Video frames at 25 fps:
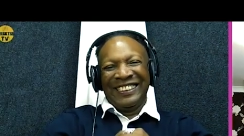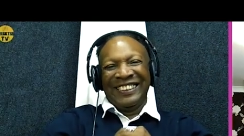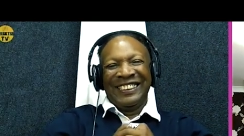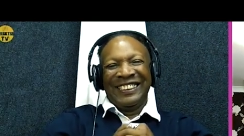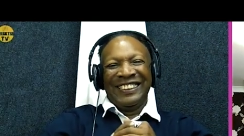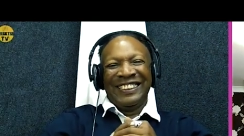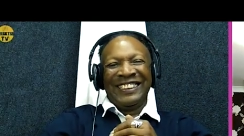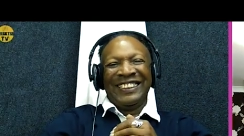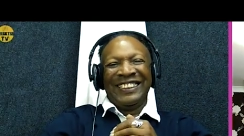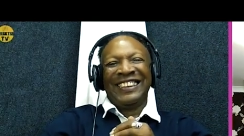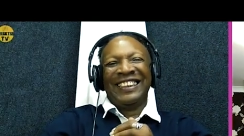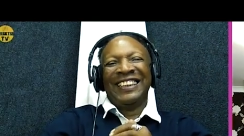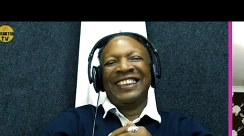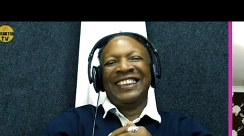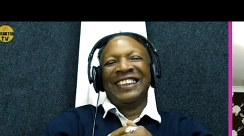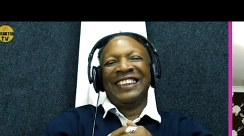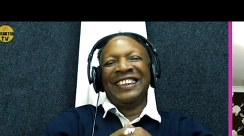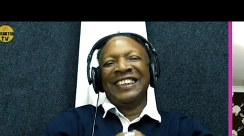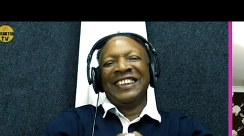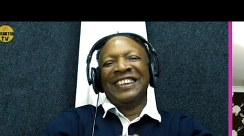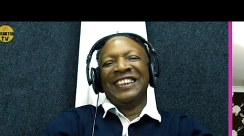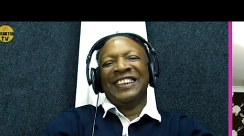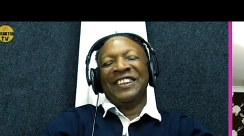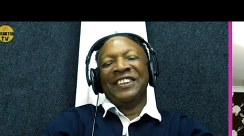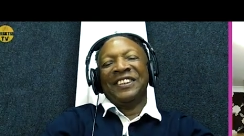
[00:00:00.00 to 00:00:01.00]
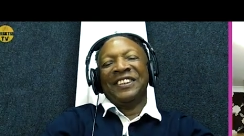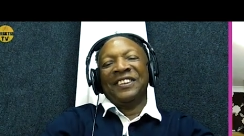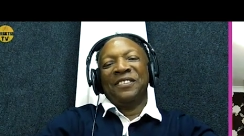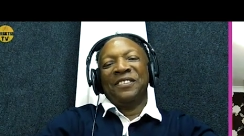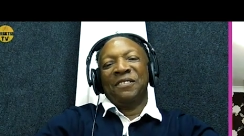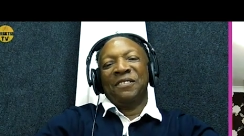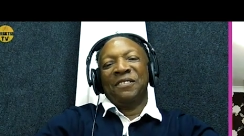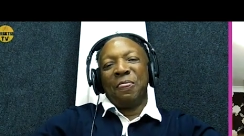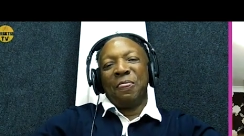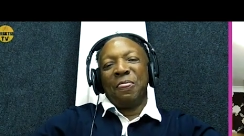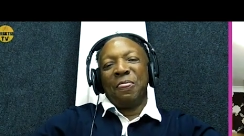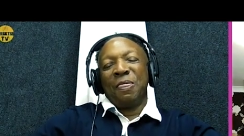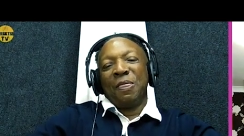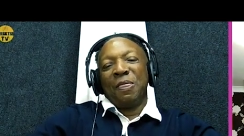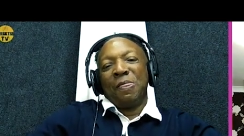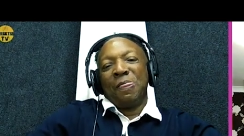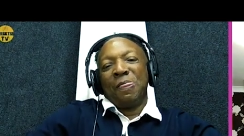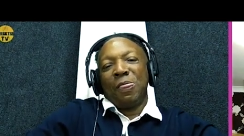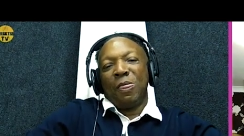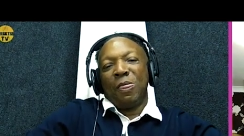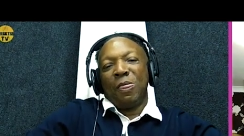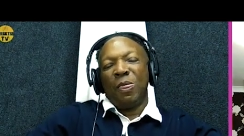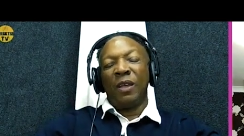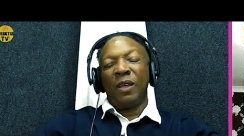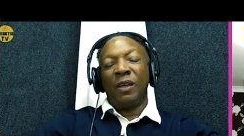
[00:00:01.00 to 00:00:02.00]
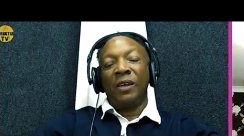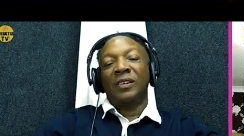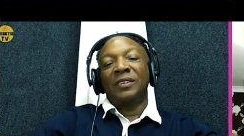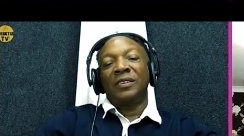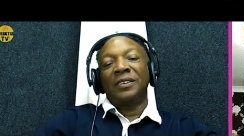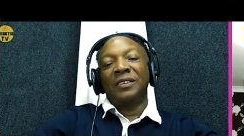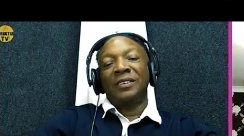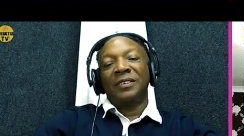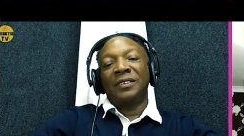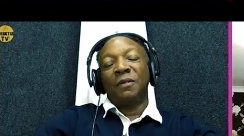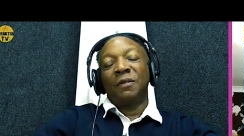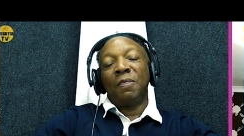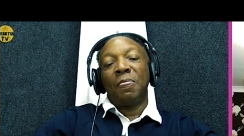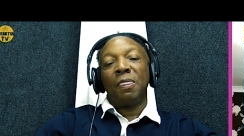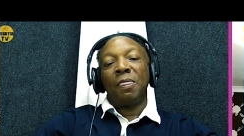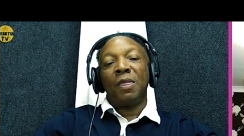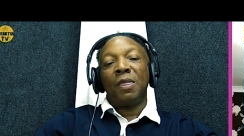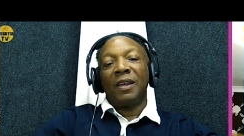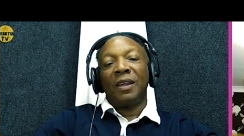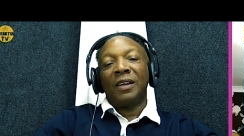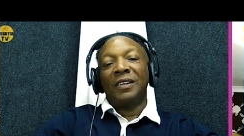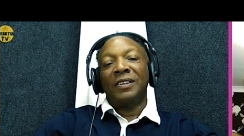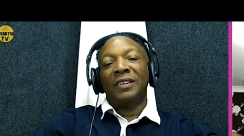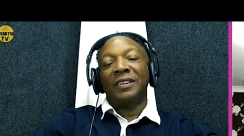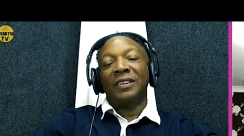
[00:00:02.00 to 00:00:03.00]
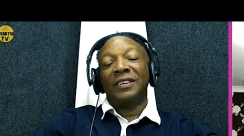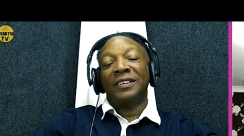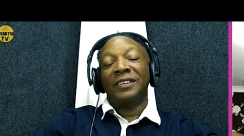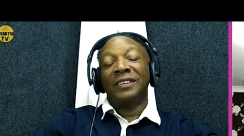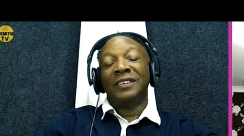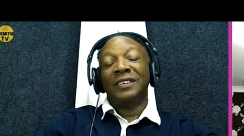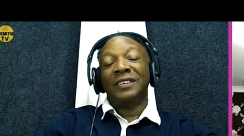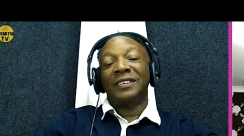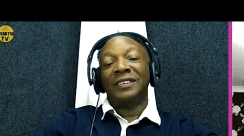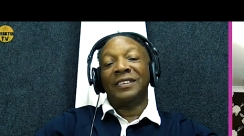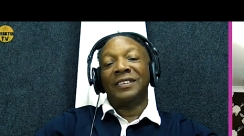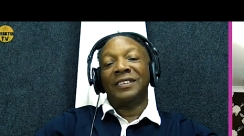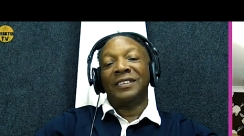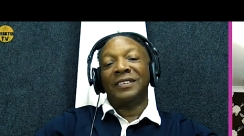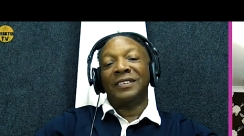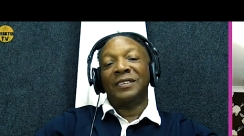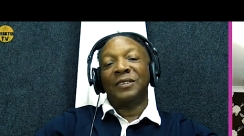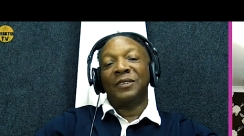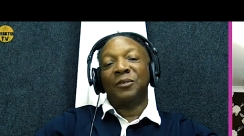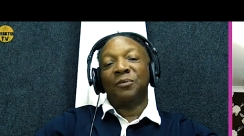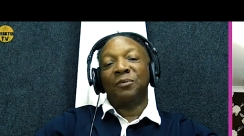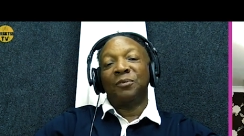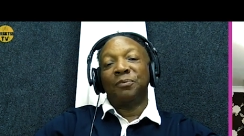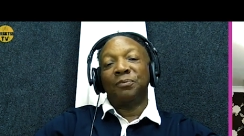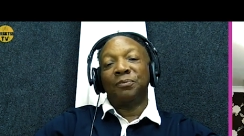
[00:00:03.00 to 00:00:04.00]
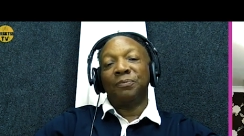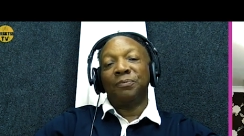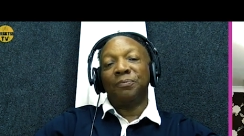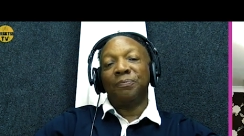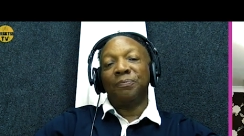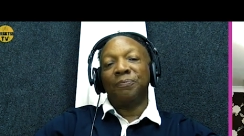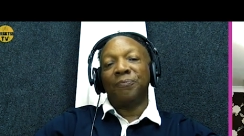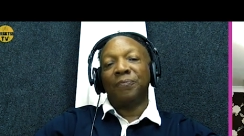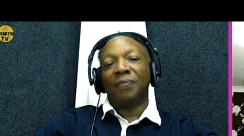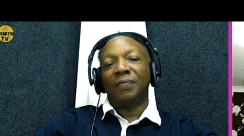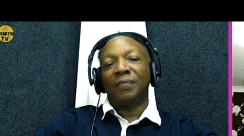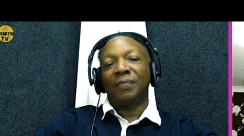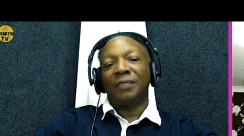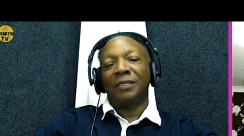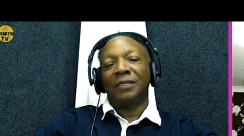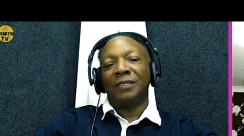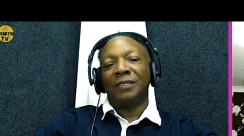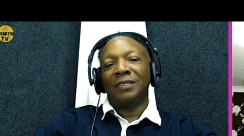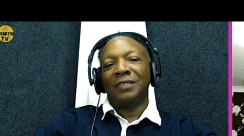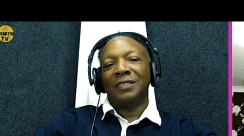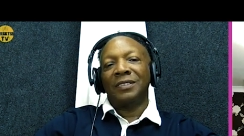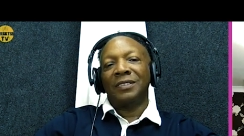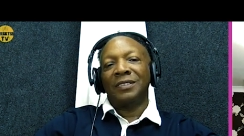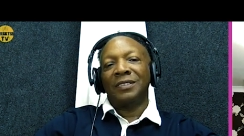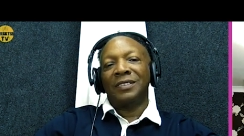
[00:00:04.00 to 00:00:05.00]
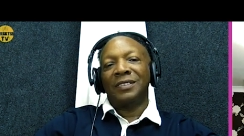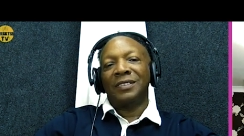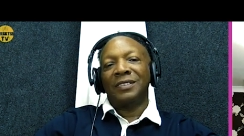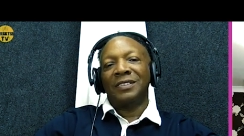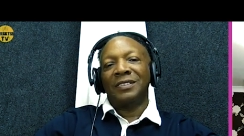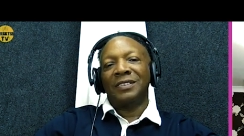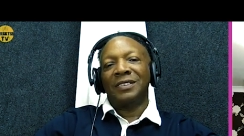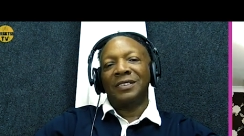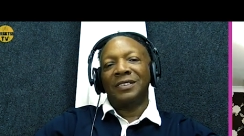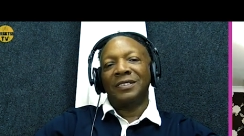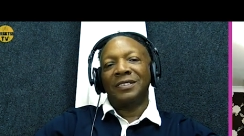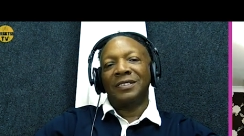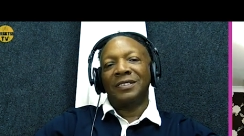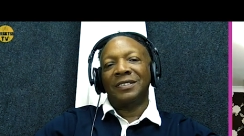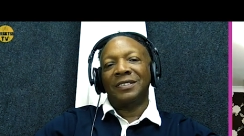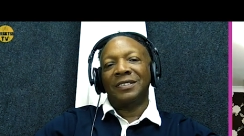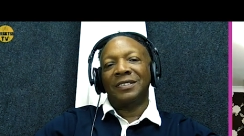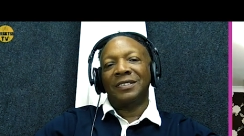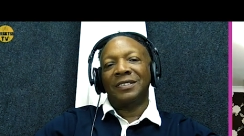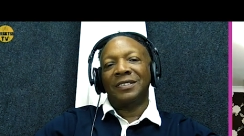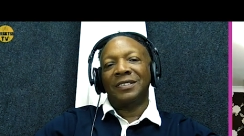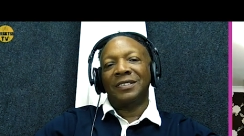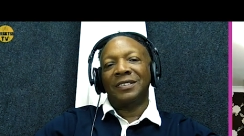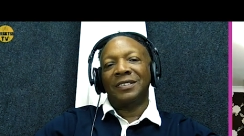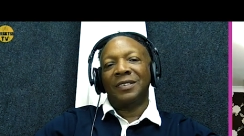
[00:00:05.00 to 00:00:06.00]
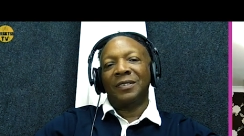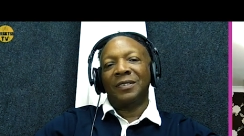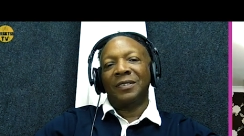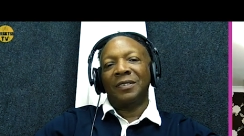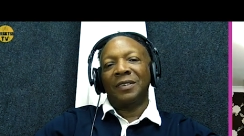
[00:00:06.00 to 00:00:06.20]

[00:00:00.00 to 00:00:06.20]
and that's different because it's not musician, but it's more like a beat. Mm-hmm. So you did the popping.